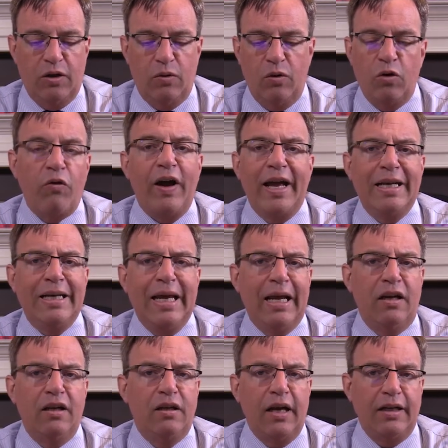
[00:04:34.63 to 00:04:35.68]
I don't know if I had
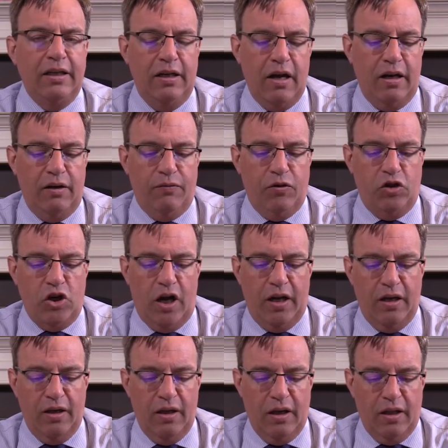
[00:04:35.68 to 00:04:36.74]
data in 1990 for
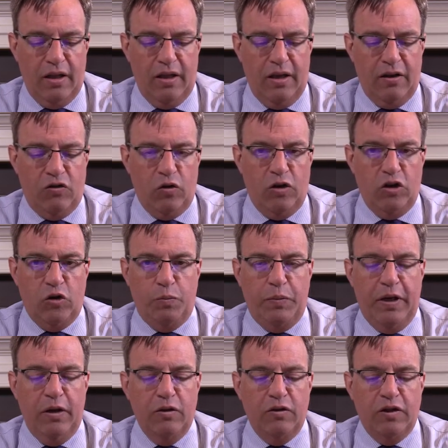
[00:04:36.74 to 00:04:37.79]
China. I think it sort of just
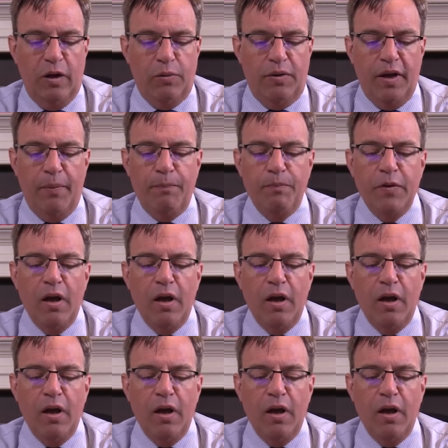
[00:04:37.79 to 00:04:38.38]
peters out there.